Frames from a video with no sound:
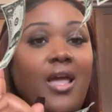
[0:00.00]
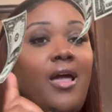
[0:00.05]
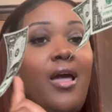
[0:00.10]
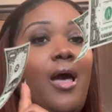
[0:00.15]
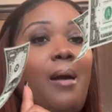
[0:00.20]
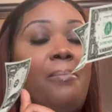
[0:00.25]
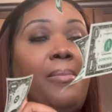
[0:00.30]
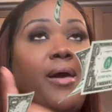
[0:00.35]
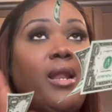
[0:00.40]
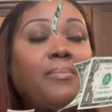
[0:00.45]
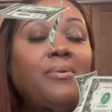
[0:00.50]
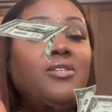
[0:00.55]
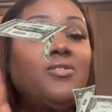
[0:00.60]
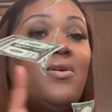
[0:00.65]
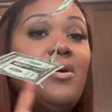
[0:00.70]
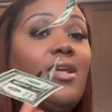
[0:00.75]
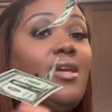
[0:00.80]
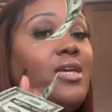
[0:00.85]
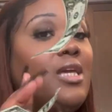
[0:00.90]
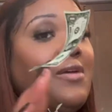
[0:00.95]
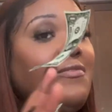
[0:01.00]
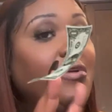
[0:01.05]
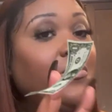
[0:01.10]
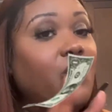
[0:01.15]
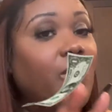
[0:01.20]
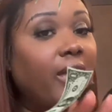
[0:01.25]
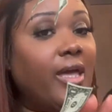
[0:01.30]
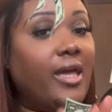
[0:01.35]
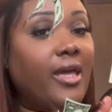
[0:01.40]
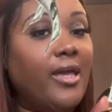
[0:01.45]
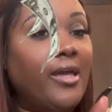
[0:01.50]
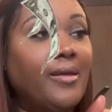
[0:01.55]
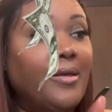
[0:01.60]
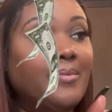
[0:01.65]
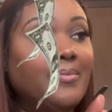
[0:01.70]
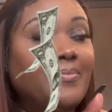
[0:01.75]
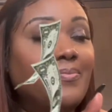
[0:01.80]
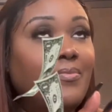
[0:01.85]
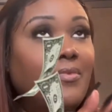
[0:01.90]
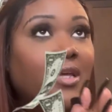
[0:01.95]
I'm going to be doing a giveaway.
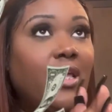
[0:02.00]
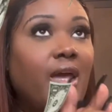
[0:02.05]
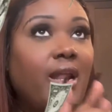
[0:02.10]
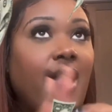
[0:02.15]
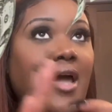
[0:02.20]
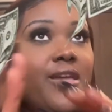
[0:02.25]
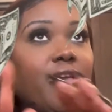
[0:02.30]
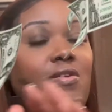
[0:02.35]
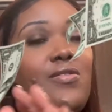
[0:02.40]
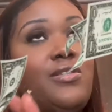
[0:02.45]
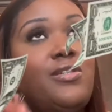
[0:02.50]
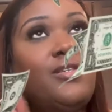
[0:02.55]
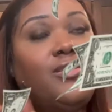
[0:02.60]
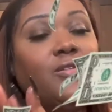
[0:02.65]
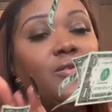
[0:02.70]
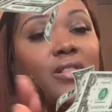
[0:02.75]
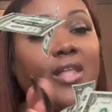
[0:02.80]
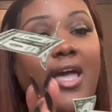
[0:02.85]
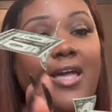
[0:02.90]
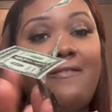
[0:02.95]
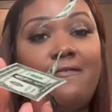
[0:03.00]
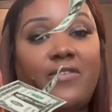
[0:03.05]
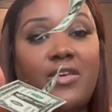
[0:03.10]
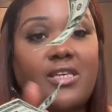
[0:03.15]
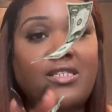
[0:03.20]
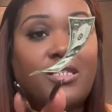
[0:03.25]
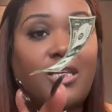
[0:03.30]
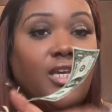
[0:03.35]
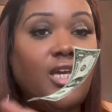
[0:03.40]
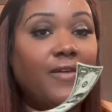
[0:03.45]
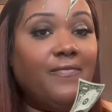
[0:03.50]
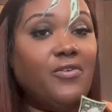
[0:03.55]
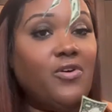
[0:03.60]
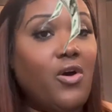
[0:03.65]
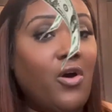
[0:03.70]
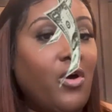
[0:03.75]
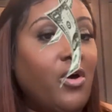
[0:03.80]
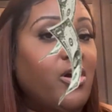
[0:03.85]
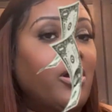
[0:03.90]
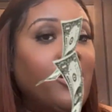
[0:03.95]
And I usually do like Visa gift
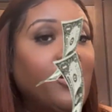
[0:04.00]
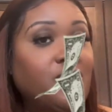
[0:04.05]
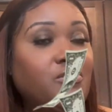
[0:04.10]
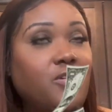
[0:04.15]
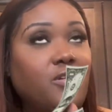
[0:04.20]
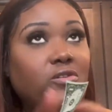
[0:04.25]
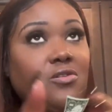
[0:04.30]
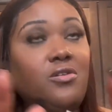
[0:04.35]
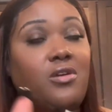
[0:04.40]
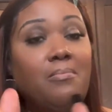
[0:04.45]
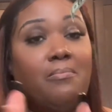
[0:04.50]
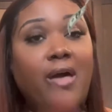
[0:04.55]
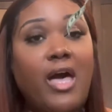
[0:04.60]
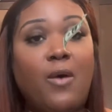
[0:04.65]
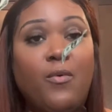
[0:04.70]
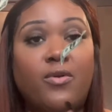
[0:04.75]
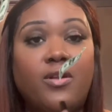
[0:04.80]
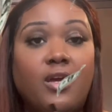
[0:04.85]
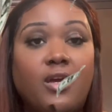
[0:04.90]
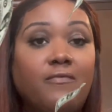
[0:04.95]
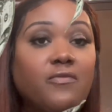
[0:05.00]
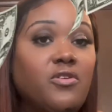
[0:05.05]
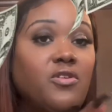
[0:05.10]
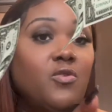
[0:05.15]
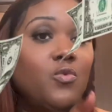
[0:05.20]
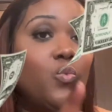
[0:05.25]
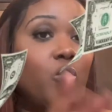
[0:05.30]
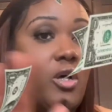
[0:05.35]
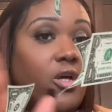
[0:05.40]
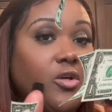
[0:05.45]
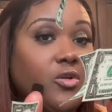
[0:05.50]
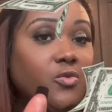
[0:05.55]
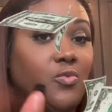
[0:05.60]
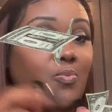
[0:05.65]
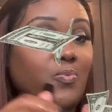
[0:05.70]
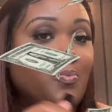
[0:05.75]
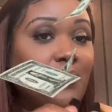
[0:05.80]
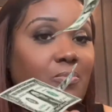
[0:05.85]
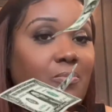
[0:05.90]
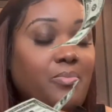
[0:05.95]
cards so you can buy whatever you want.
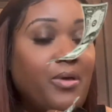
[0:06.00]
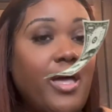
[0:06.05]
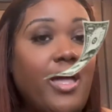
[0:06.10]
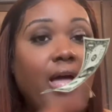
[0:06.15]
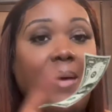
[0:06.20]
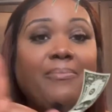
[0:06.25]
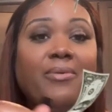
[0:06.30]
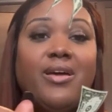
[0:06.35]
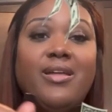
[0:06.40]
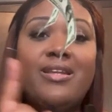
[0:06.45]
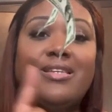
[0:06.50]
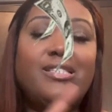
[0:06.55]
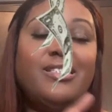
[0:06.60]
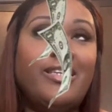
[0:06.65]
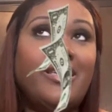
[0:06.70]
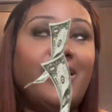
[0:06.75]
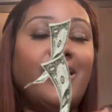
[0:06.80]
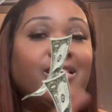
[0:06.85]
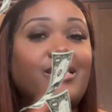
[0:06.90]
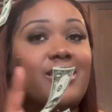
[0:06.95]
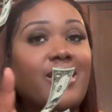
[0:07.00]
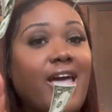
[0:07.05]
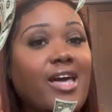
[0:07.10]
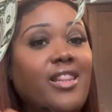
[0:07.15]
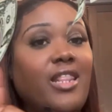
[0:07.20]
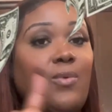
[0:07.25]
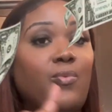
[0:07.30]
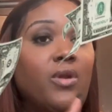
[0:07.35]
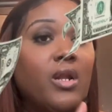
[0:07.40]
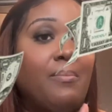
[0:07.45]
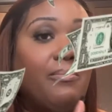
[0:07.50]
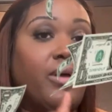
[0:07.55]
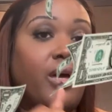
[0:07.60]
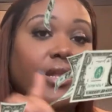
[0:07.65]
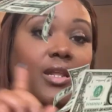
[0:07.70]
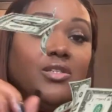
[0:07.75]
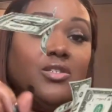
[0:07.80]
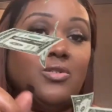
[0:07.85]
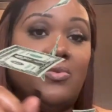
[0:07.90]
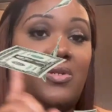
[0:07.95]
But I'm gonna see exactly what I'm
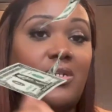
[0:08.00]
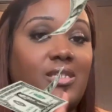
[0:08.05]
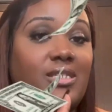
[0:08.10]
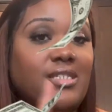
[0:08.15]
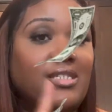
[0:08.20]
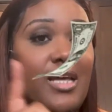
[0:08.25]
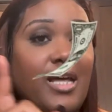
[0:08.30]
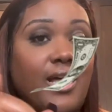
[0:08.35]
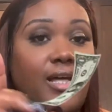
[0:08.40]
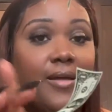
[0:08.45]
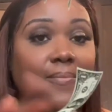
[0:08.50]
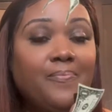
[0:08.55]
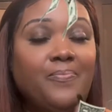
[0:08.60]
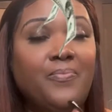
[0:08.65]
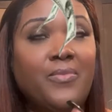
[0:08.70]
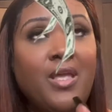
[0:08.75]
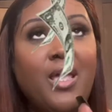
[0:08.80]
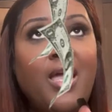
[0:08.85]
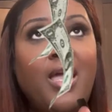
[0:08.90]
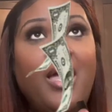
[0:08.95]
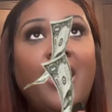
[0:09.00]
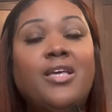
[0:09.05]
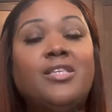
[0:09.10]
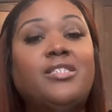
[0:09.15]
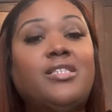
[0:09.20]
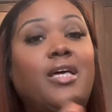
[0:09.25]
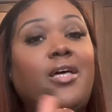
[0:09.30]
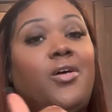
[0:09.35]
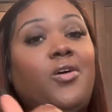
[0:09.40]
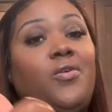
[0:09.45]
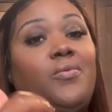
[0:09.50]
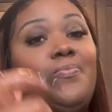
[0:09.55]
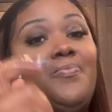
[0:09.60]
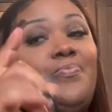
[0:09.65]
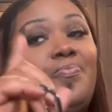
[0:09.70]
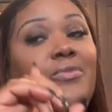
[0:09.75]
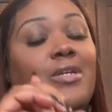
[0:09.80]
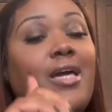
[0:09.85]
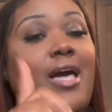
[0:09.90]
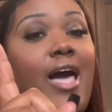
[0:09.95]
gonna do this time. So
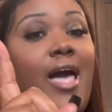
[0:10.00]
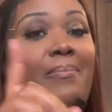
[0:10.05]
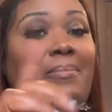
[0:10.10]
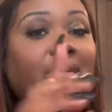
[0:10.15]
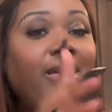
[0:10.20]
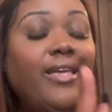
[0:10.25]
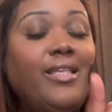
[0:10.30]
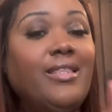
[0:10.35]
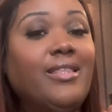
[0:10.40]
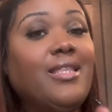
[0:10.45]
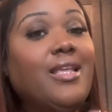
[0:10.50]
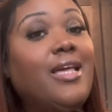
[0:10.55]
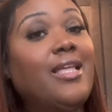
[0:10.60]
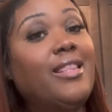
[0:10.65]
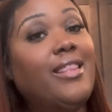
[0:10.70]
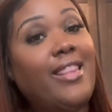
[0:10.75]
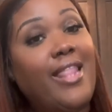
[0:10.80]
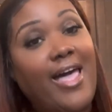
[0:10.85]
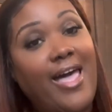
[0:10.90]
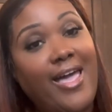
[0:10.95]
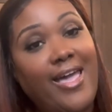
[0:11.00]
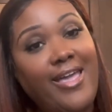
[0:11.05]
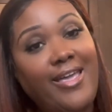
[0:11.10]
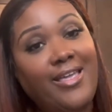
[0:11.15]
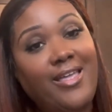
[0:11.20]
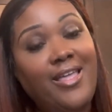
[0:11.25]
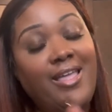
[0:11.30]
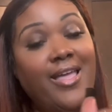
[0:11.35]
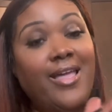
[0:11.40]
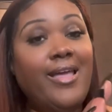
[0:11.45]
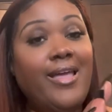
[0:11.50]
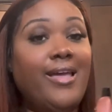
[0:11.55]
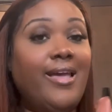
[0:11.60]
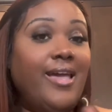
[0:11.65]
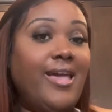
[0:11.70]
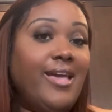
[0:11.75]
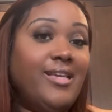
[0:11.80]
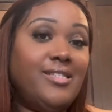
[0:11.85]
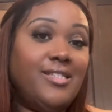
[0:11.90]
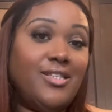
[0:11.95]
comment, like,
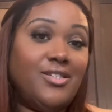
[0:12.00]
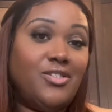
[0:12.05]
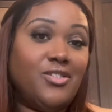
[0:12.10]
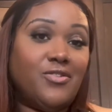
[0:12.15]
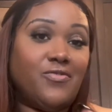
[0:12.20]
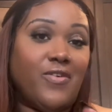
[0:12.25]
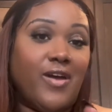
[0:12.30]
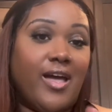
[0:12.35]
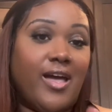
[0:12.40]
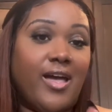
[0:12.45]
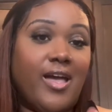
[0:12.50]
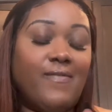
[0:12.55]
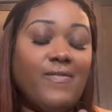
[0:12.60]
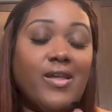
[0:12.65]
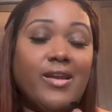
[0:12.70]
and subscribe.